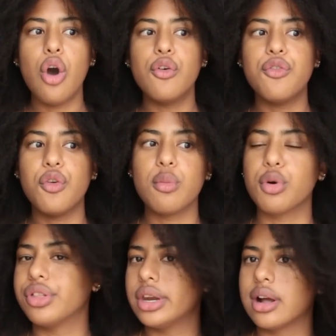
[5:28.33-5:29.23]
for
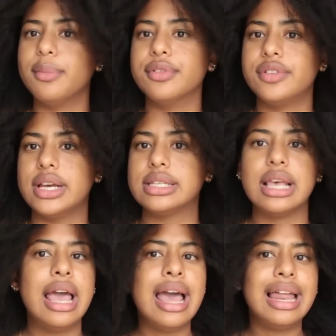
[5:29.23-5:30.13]
more than a couple of days.
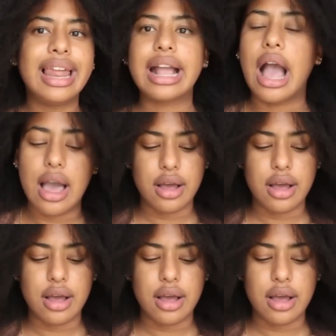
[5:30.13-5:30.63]
Like,